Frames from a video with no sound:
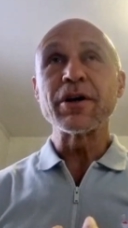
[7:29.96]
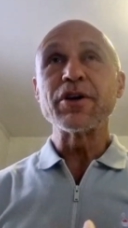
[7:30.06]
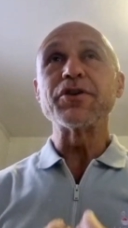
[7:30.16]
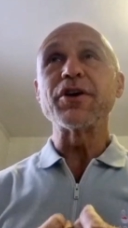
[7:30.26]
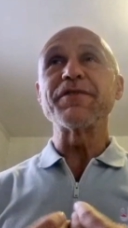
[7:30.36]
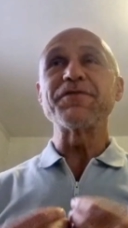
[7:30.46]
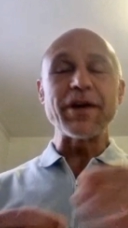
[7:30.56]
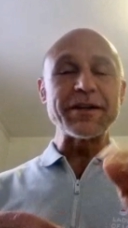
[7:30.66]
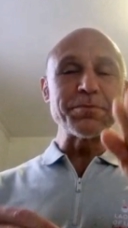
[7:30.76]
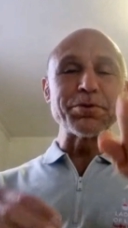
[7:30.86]
you know, if you
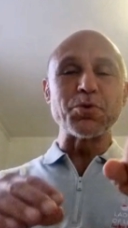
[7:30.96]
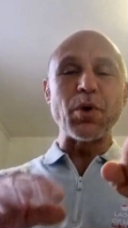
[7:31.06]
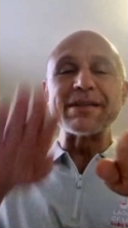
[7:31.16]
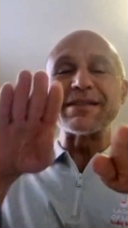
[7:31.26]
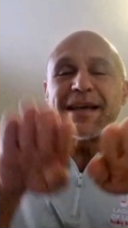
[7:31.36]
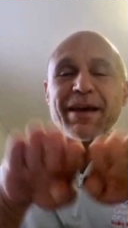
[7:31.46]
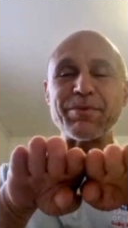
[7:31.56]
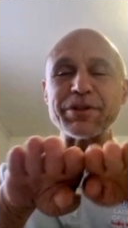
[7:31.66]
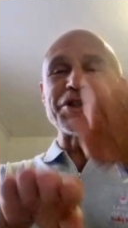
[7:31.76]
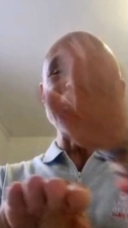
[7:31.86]
had to put one
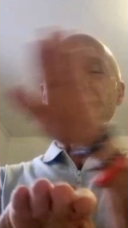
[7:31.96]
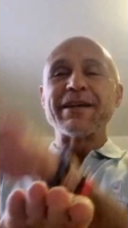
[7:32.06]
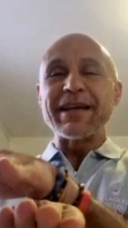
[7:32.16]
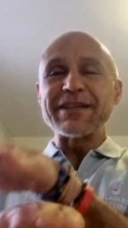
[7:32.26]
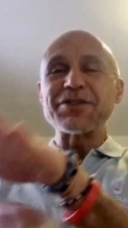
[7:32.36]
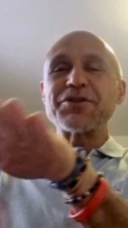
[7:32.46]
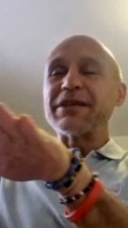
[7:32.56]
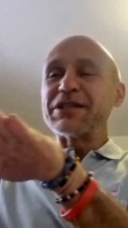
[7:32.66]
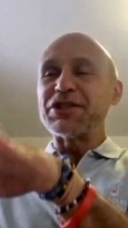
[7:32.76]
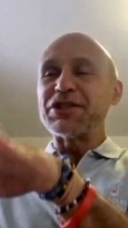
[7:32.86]
sandwich next to
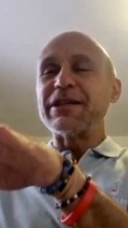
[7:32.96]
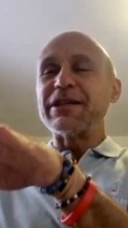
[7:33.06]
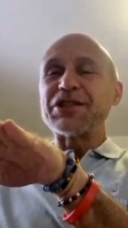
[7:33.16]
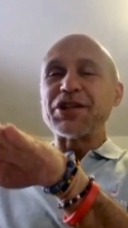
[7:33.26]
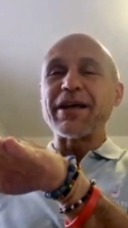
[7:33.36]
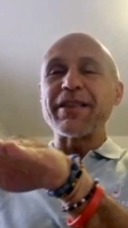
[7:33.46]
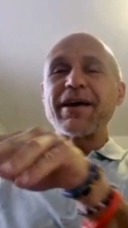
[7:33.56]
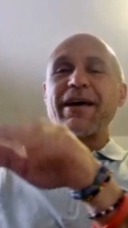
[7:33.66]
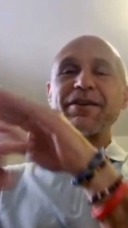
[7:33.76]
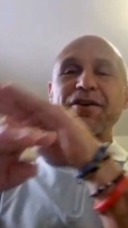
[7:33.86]
the each other
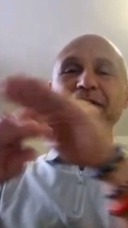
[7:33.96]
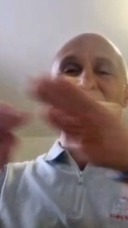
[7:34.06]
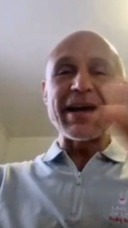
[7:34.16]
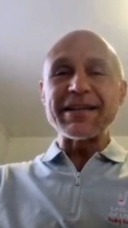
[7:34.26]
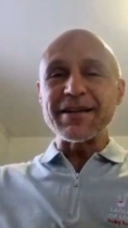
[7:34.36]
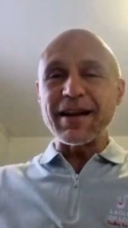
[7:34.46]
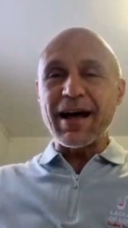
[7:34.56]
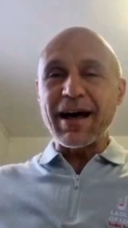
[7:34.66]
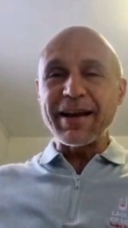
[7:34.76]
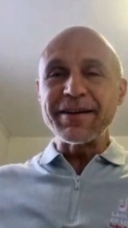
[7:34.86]
and mm. create a
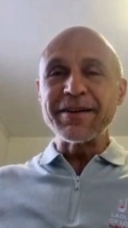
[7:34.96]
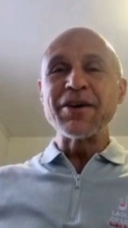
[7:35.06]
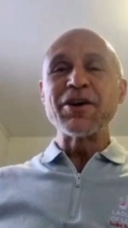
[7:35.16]
line,